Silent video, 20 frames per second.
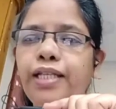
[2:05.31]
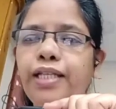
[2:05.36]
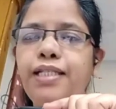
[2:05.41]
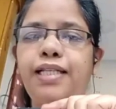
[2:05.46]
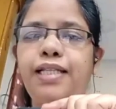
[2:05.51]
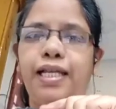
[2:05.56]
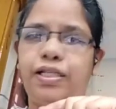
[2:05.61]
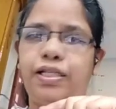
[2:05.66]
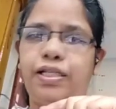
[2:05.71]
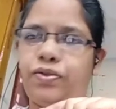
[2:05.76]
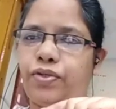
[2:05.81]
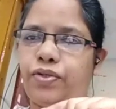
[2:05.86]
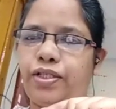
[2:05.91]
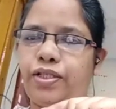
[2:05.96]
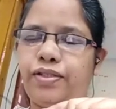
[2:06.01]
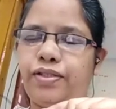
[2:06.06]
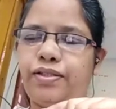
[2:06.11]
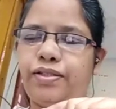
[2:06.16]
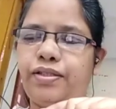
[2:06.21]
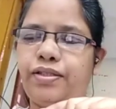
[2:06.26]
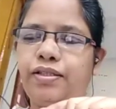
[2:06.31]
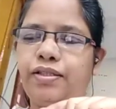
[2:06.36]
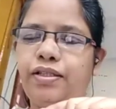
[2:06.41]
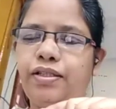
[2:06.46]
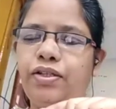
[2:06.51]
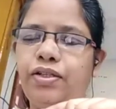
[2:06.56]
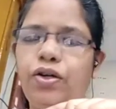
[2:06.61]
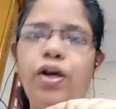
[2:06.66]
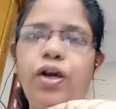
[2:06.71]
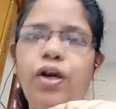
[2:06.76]
territories.
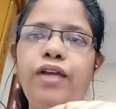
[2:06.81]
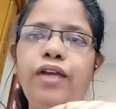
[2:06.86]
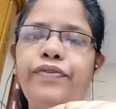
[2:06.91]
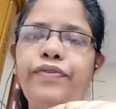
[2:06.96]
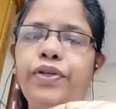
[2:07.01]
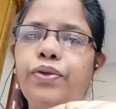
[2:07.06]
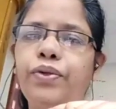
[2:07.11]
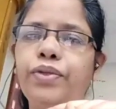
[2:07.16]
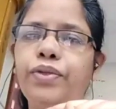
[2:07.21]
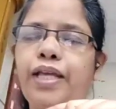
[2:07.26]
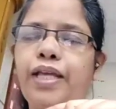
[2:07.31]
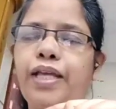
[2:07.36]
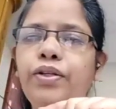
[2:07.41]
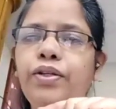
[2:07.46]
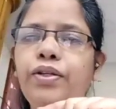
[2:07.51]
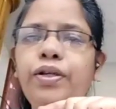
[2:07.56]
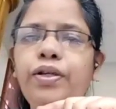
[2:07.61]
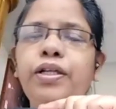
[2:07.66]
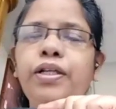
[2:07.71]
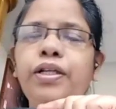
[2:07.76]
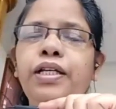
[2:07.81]
All of you know that, no?